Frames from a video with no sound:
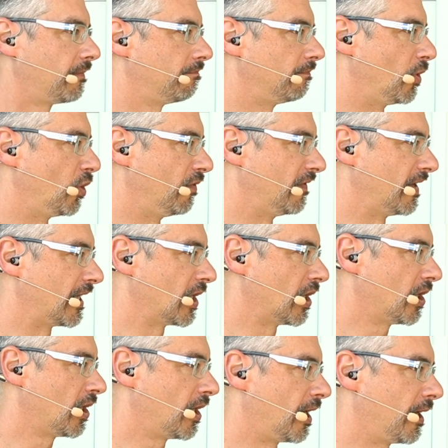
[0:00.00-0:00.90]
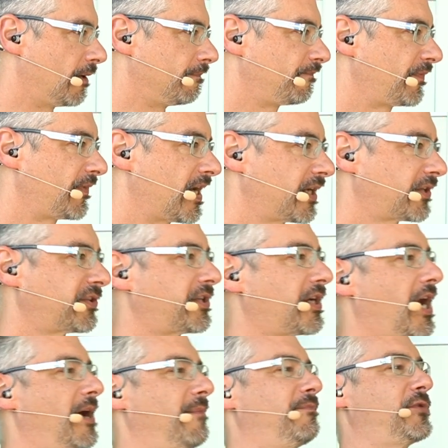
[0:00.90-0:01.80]
Moving on.
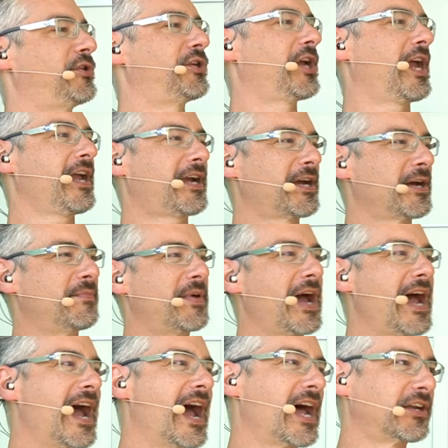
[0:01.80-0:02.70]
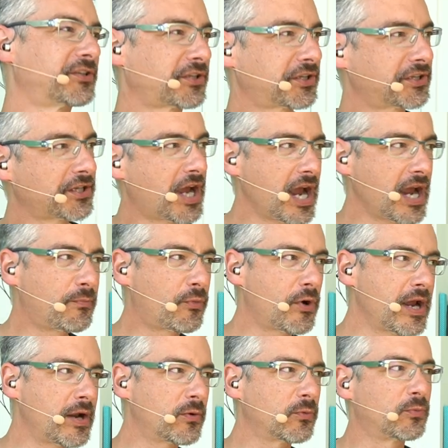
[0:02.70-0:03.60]
Next up, Jacob asks, hi
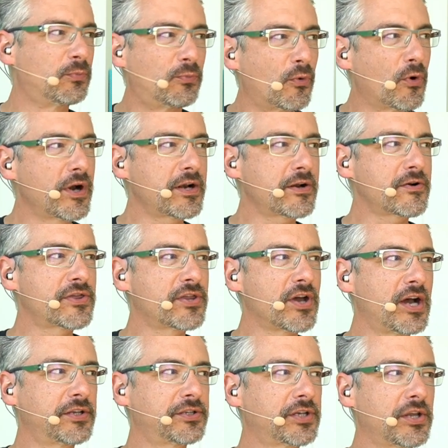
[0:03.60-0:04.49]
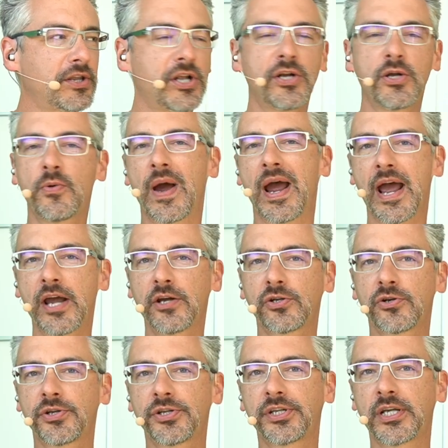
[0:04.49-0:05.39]
Brent, what are your thoughts on the new
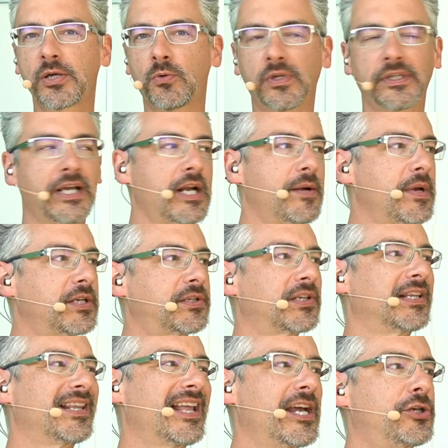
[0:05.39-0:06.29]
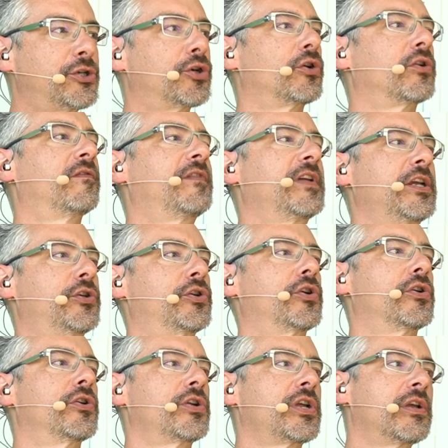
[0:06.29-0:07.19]
Azure SQL Database Ledger
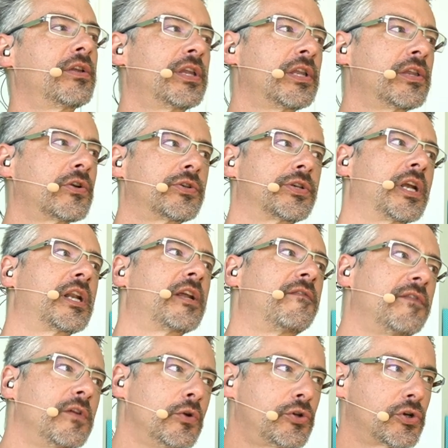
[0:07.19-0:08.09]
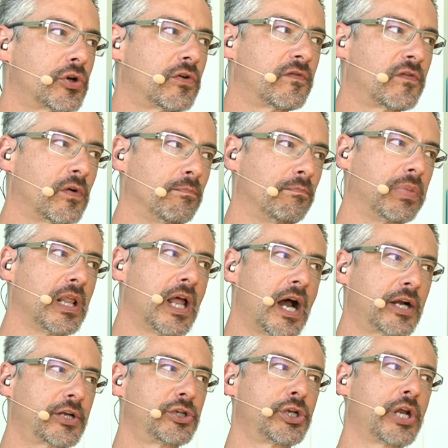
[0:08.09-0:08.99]
feature? Do you think there's any future for
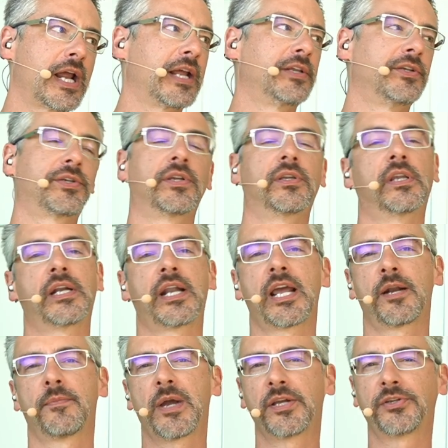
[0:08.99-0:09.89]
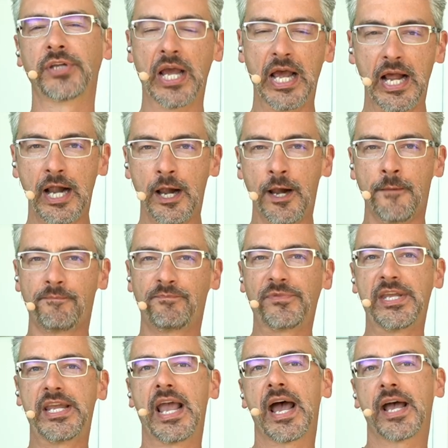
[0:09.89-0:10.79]
blockchains in the database?
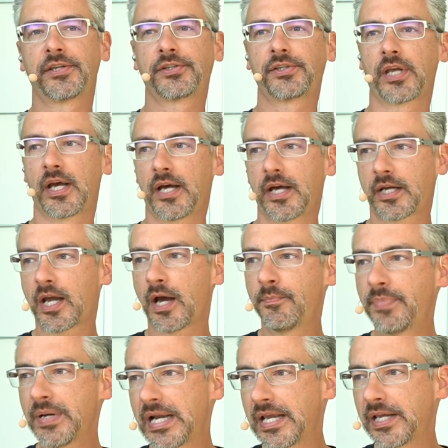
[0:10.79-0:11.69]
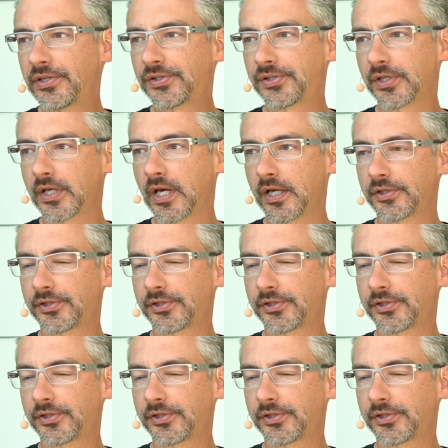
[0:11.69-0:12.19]
Yes, some companies